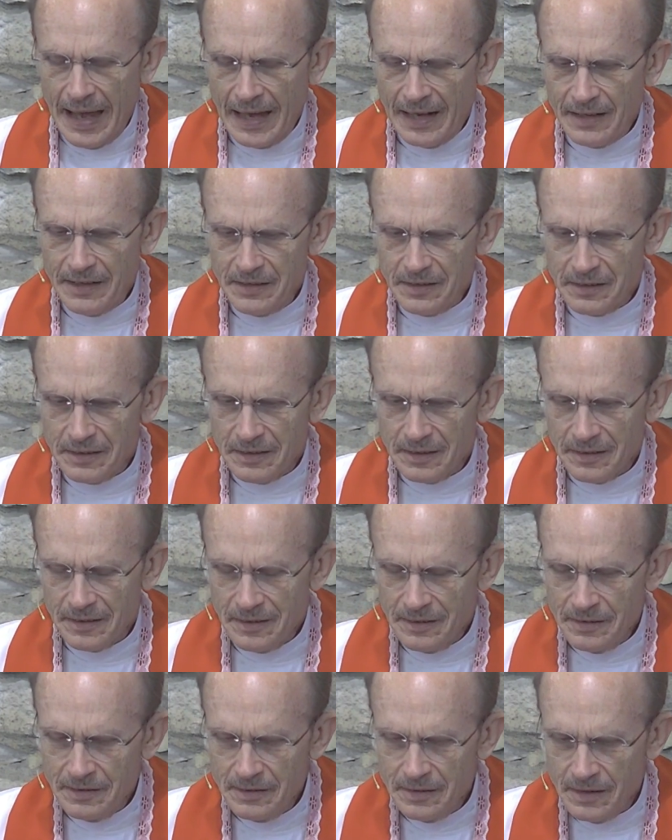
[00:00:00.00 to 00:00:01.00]
And
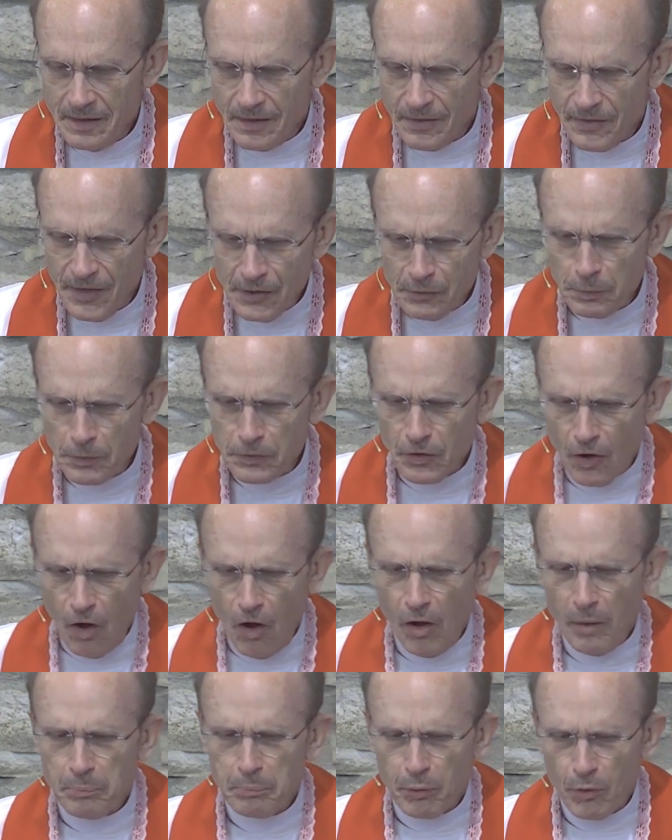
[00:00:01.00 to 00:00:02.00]
this was
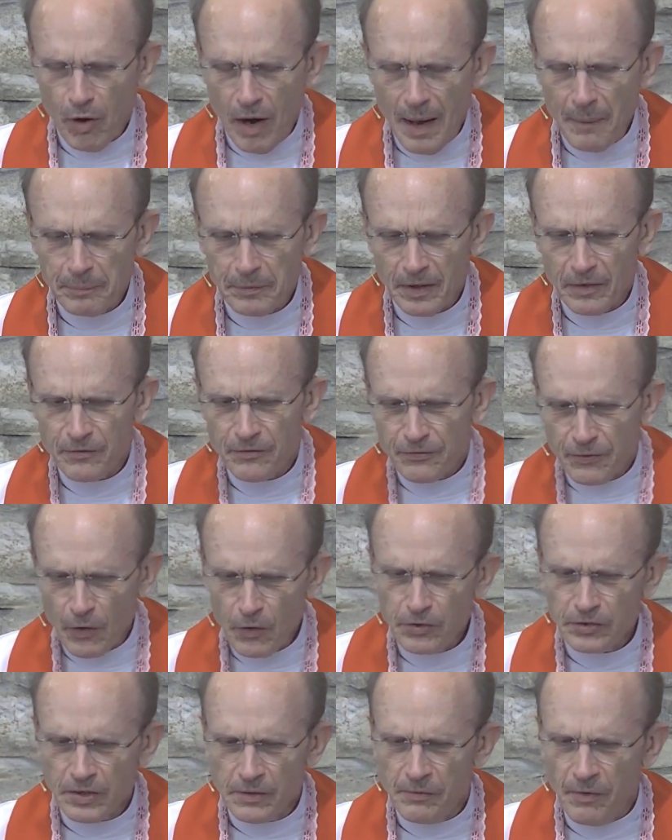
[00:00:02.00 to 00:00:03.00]
all prompted,
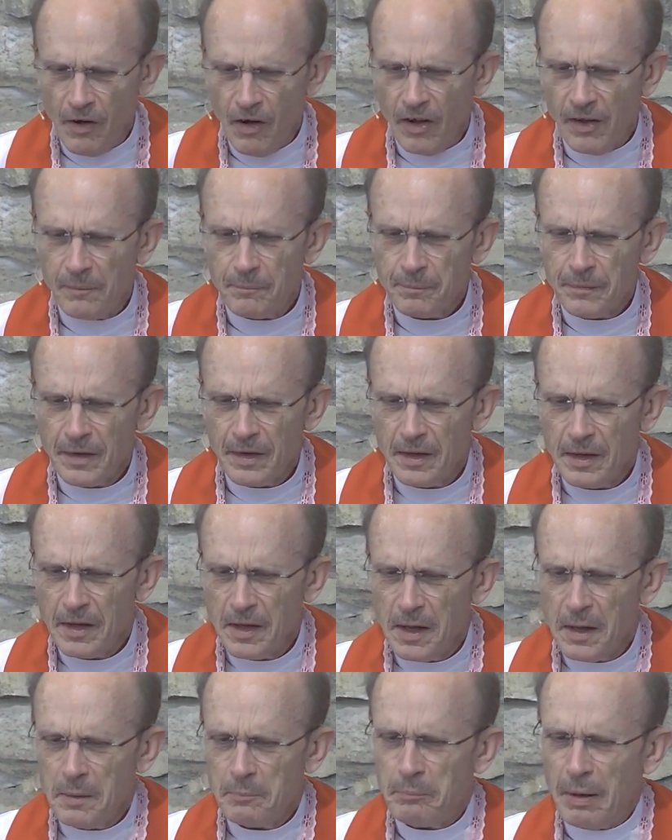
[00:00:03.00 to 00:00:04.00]
first of all,
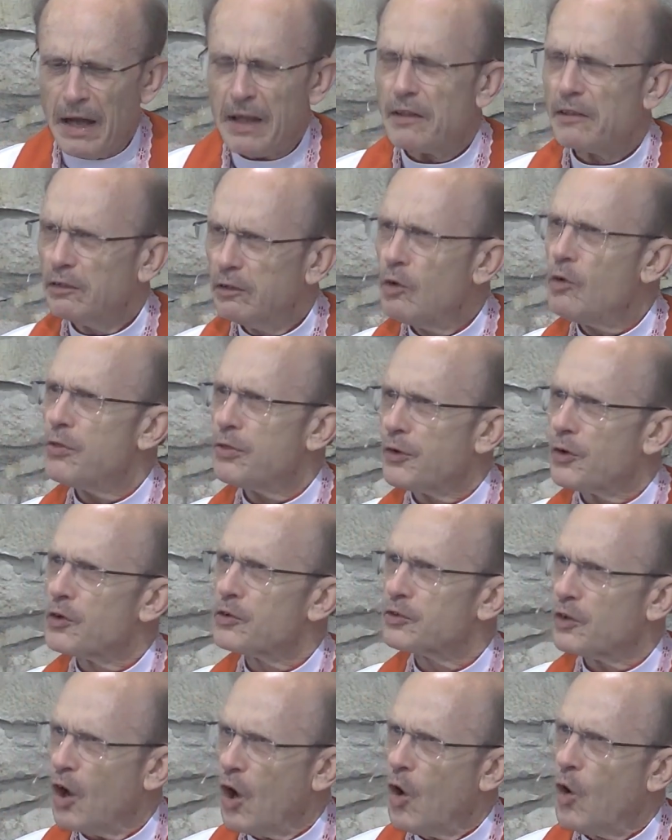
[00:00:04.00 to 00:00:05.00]
by
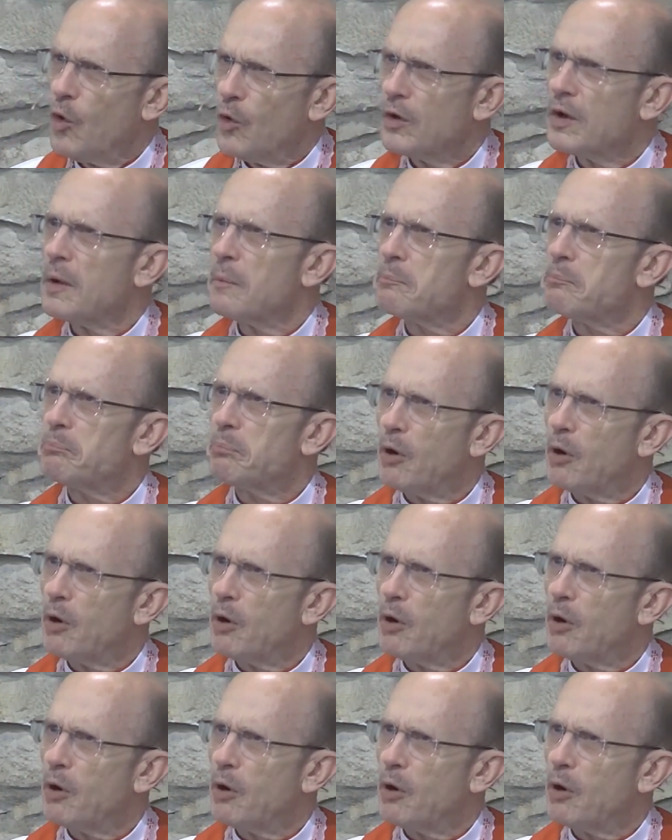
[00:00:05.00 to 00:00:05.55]
Luther's own